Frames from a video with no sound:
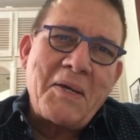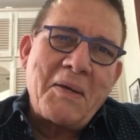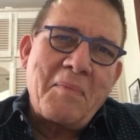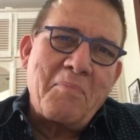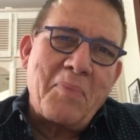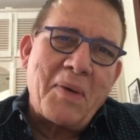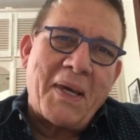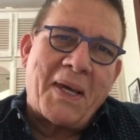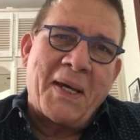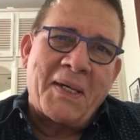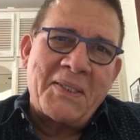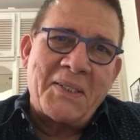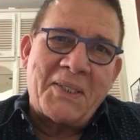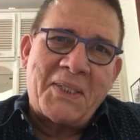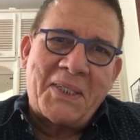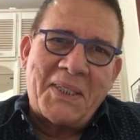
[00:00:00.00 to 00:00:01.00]

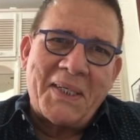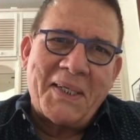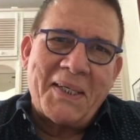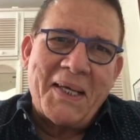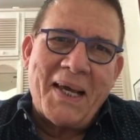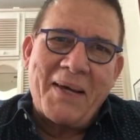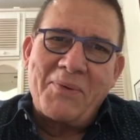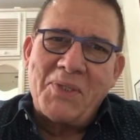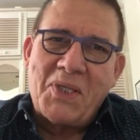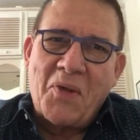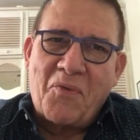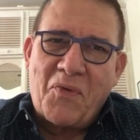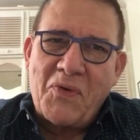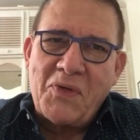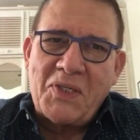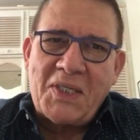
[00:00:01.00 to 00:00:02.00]
because it was the
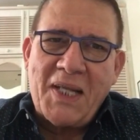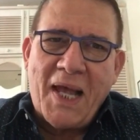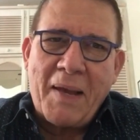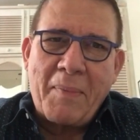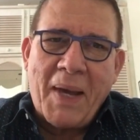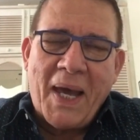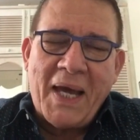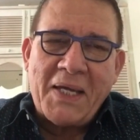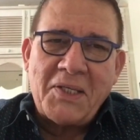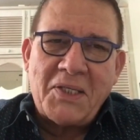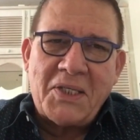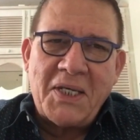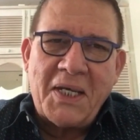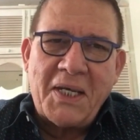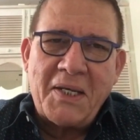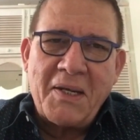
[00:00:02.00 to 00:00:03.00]
first time I had
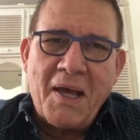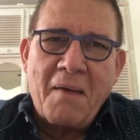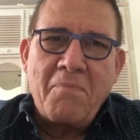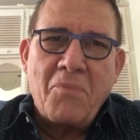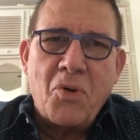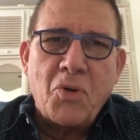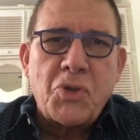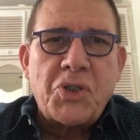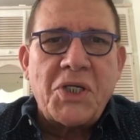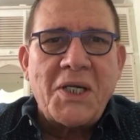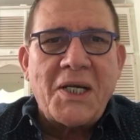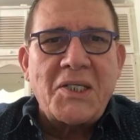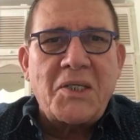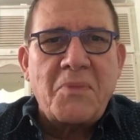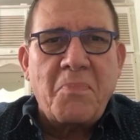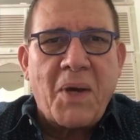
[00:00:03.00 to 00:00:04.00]
seen a
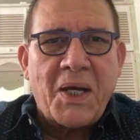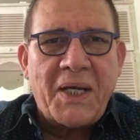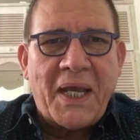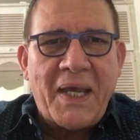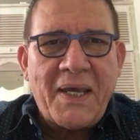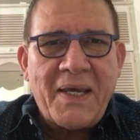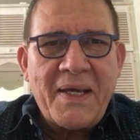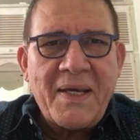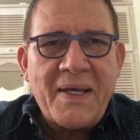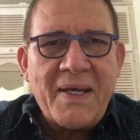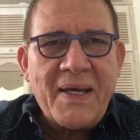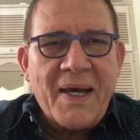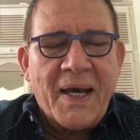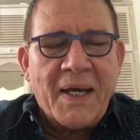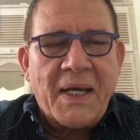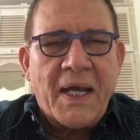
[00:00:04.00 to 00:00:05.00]
motionless body
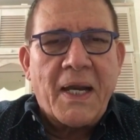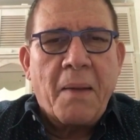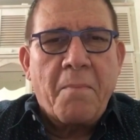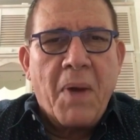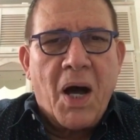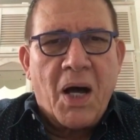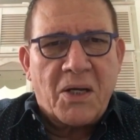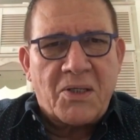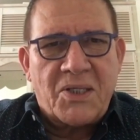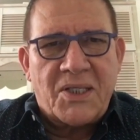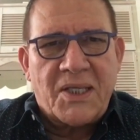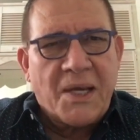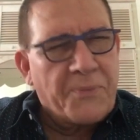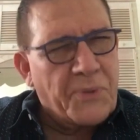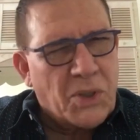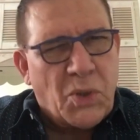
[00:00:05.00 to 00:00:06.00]
and in a box.
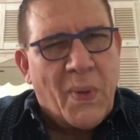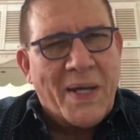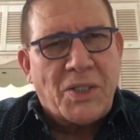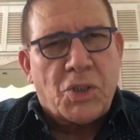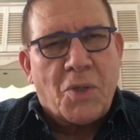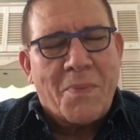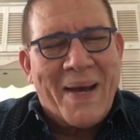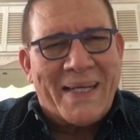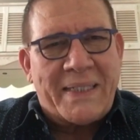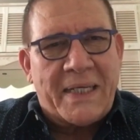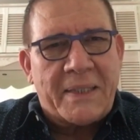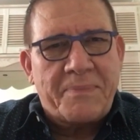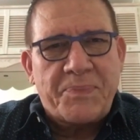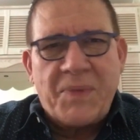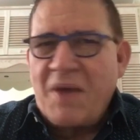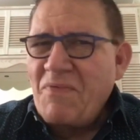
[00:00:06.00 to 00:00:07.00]
It was quite traumatic.
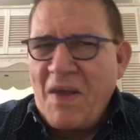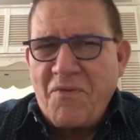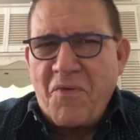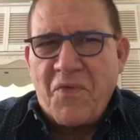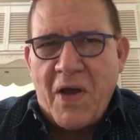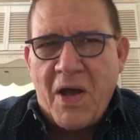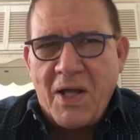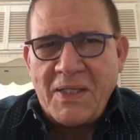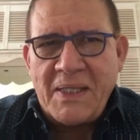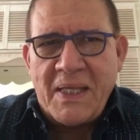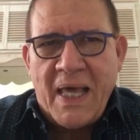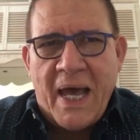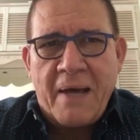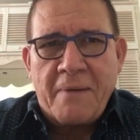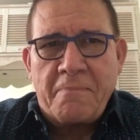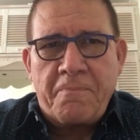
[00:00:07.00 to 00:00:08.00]
I've never forgotten
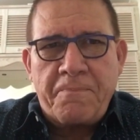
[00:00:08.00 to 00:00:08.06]
that.